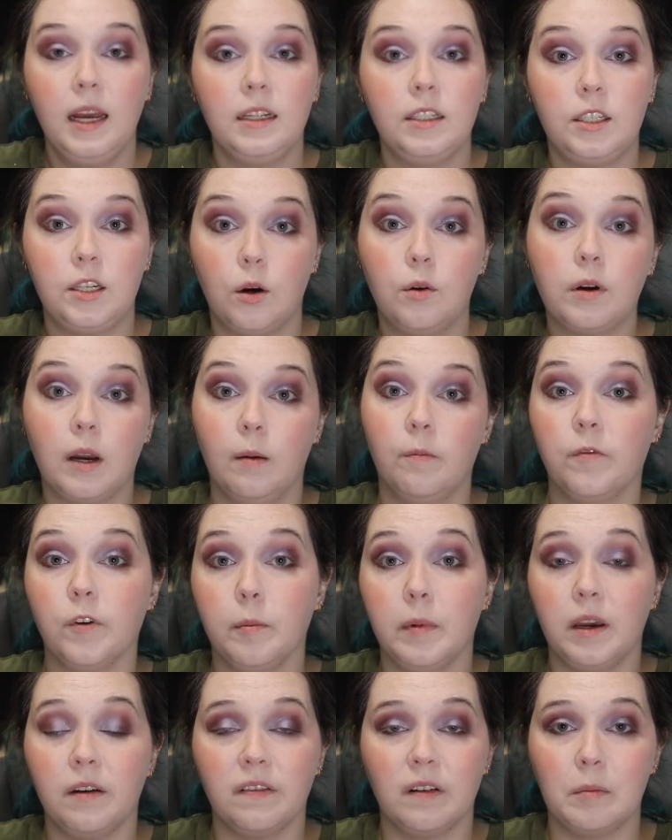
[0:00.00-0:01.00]
Don't come for
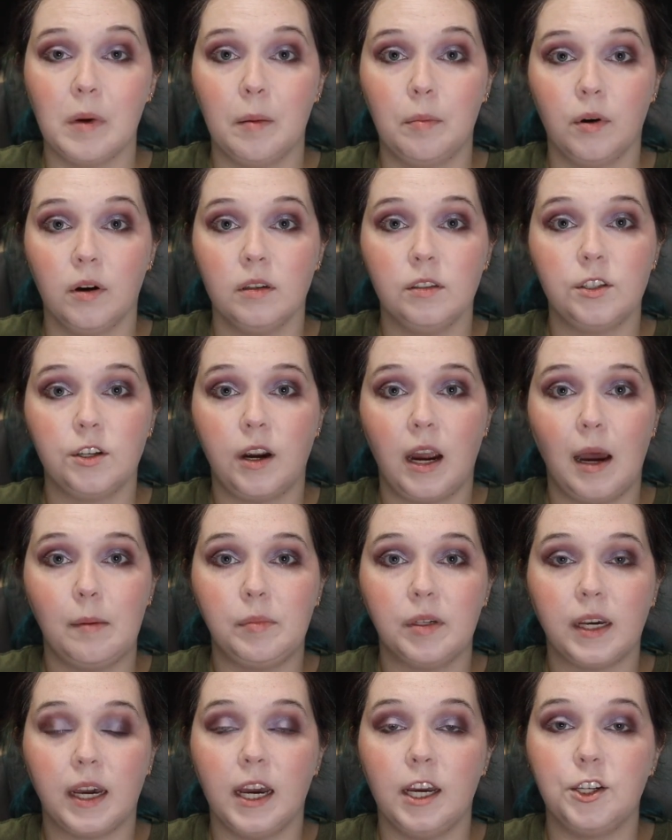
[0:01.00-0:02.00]
me for my bronzer
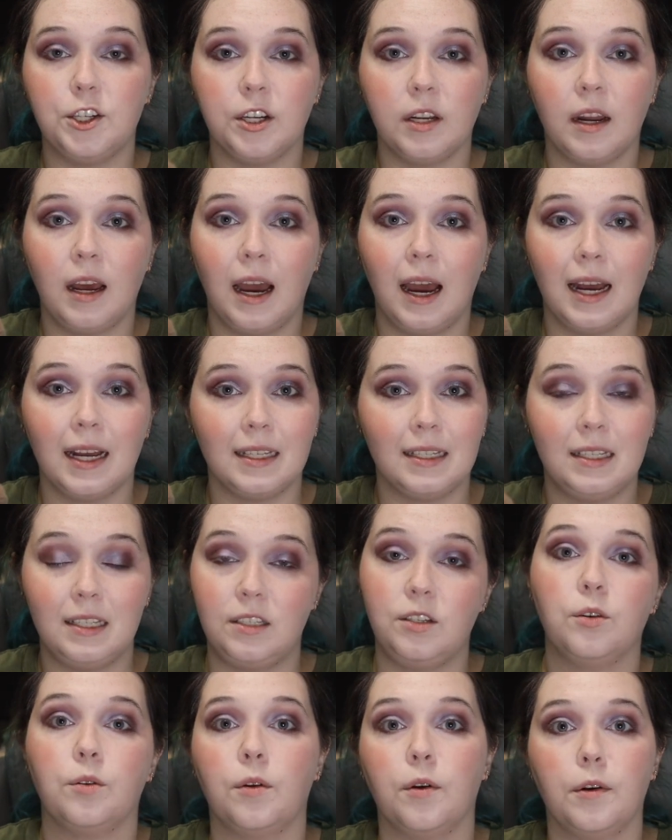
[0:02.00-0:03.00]
application. I
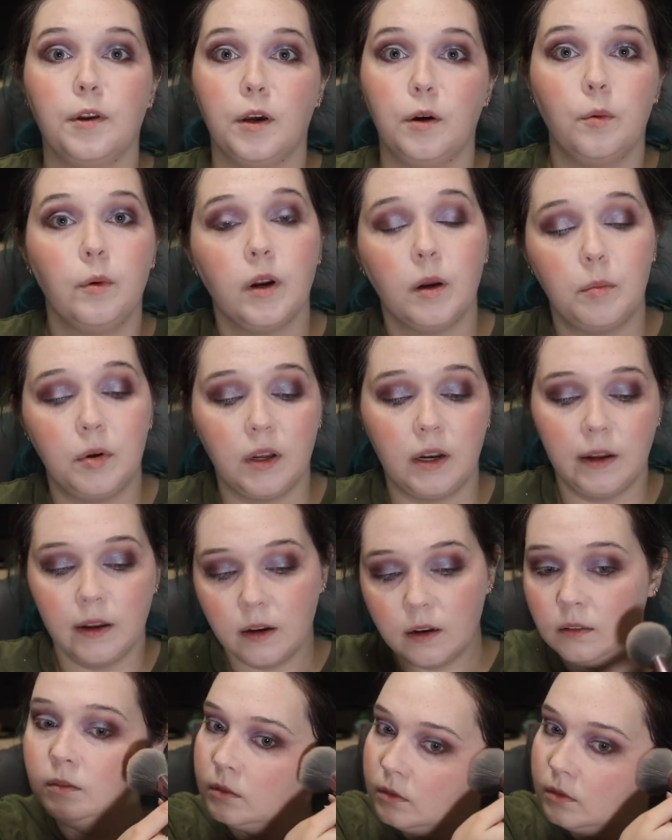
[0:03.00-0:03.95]
still don't know where to put it.